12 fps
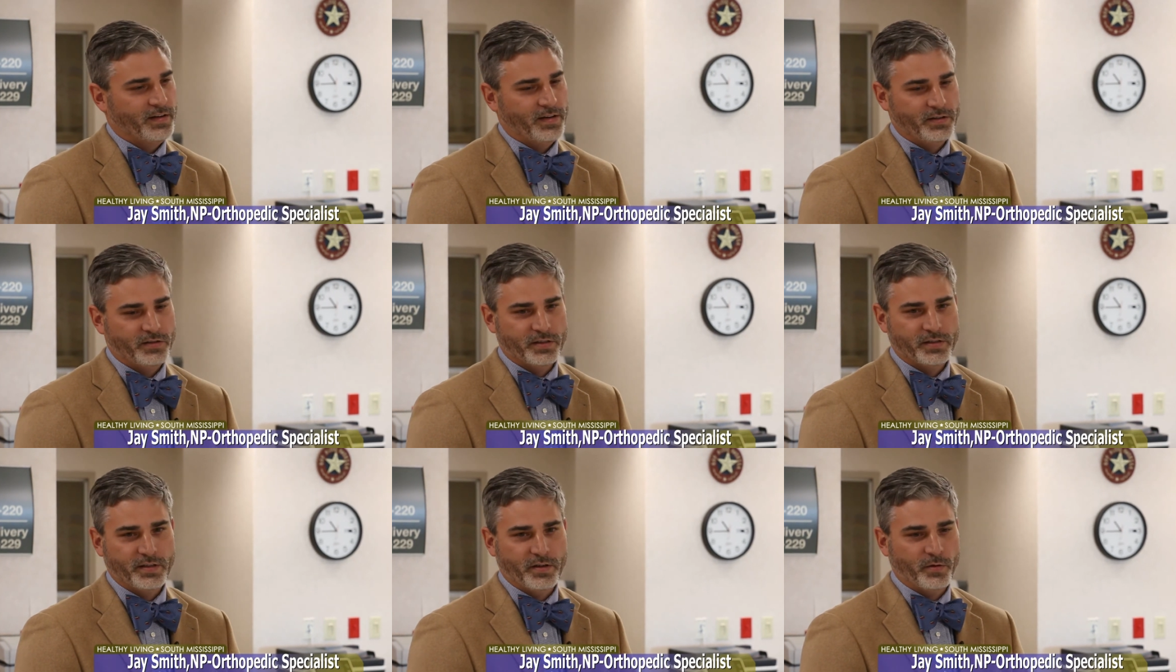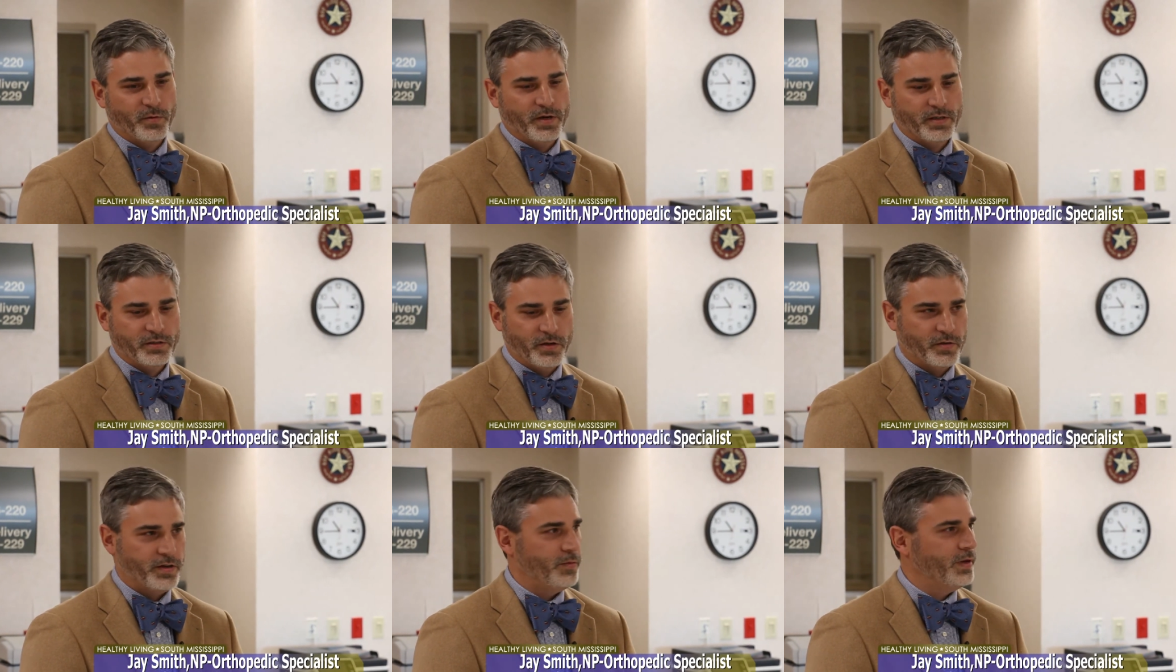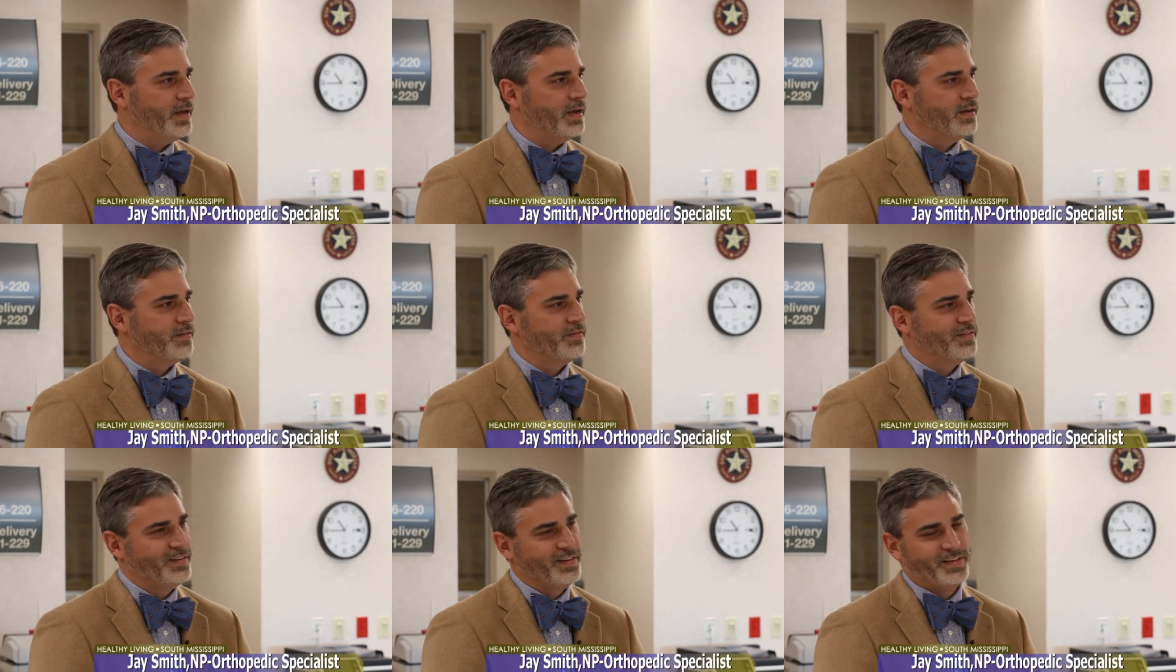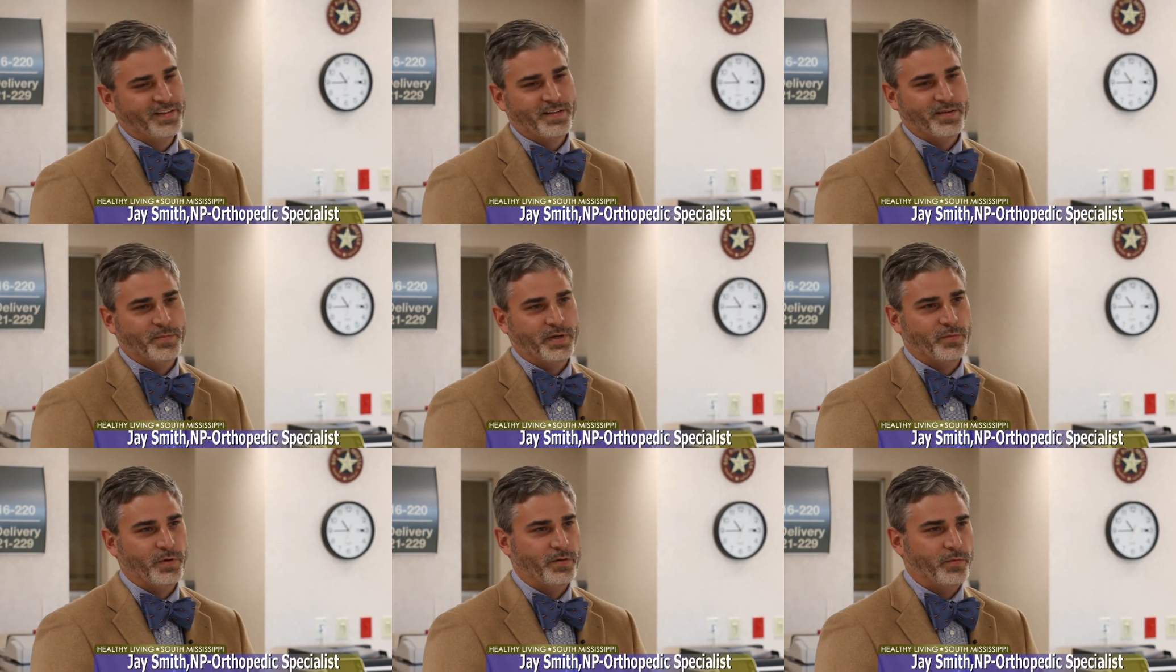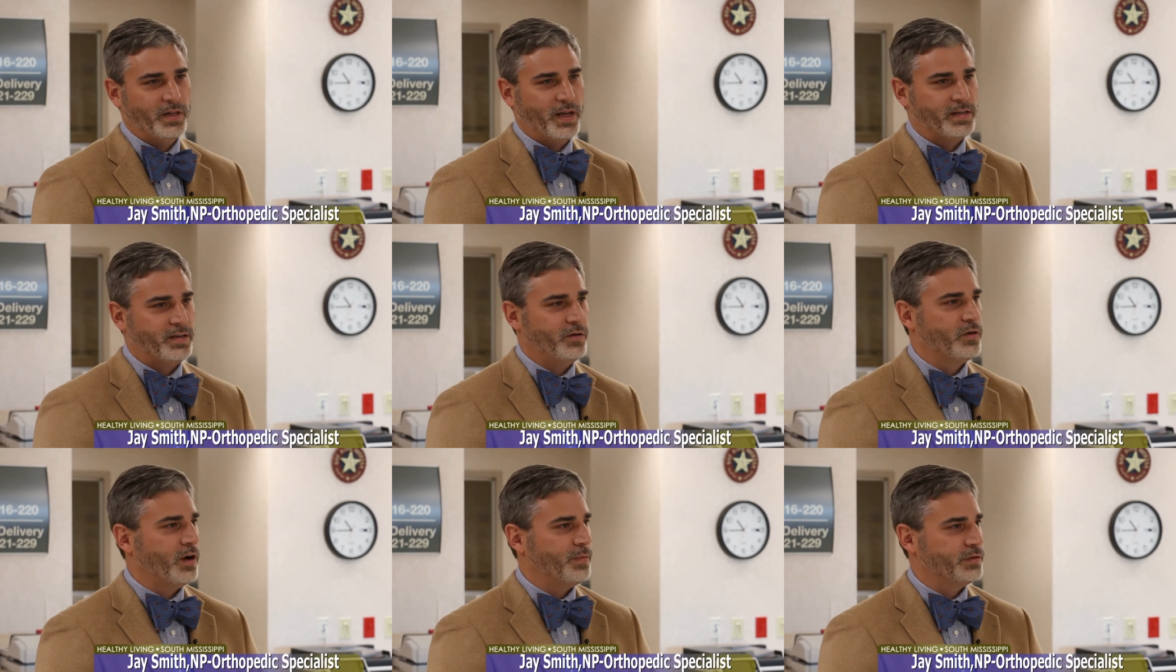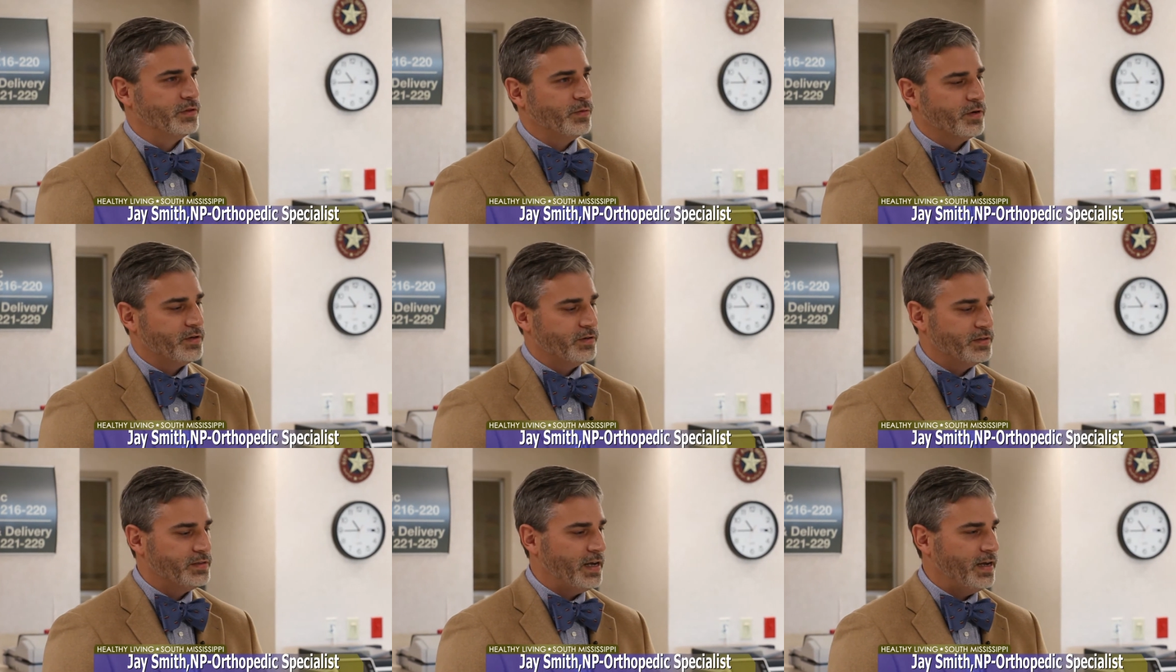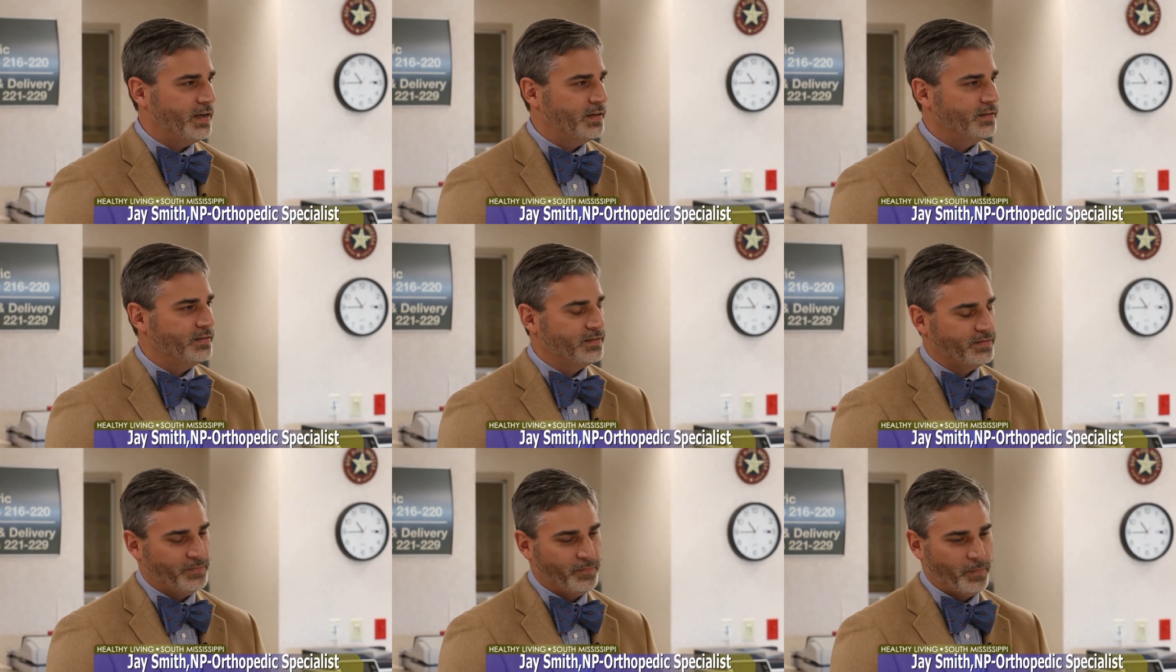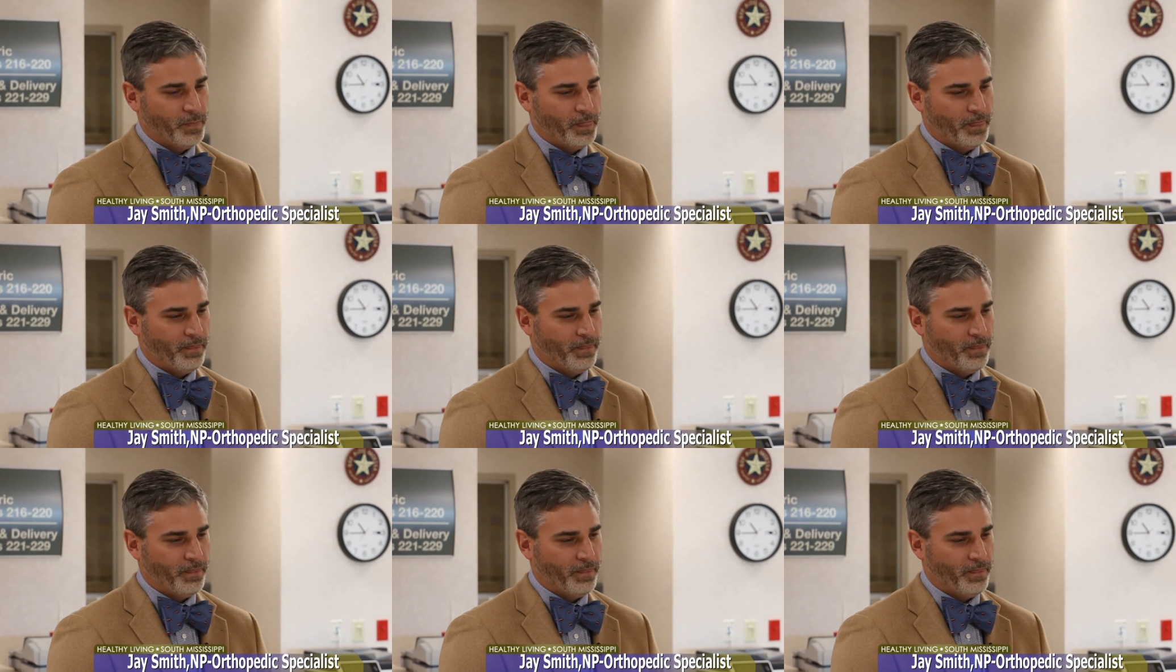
it's just an old running joke that we have. But we like to do carpentry work on the side. And